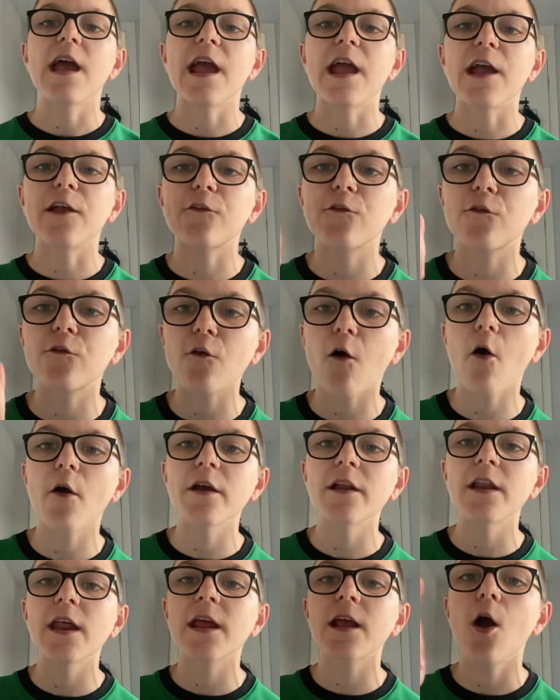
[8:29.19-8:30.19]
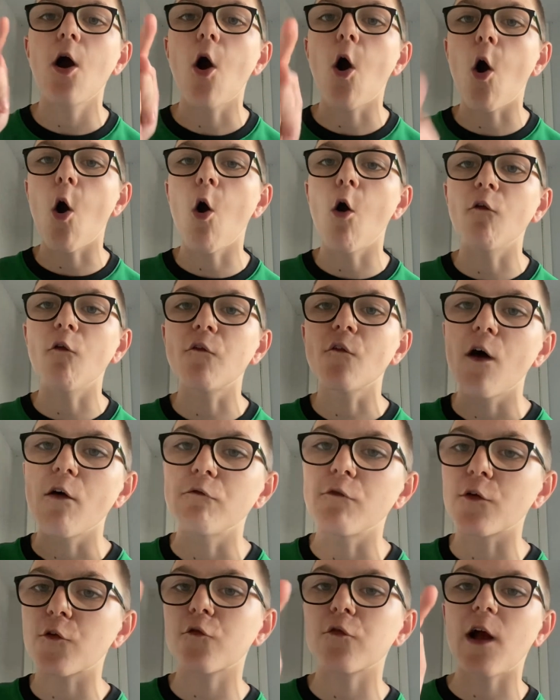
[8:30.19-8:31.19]
is signing of
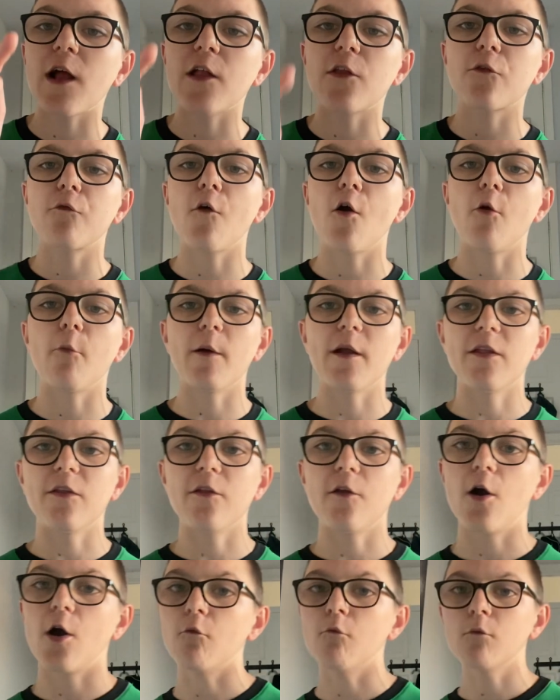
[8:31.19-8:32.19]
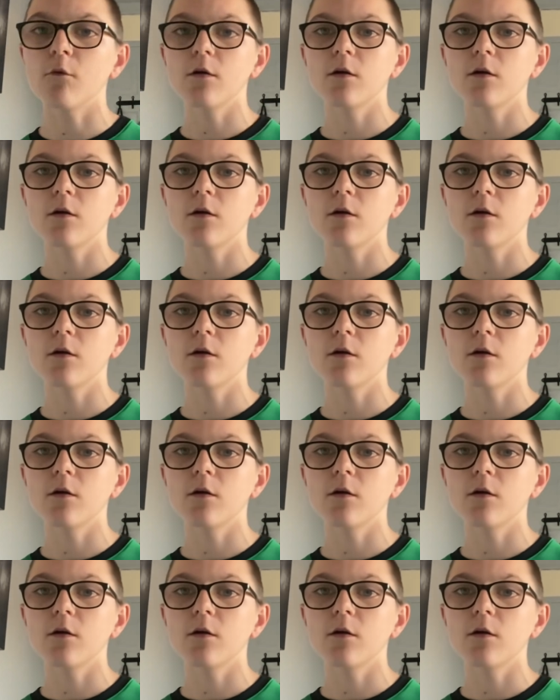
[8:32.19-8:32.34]
the transfer window.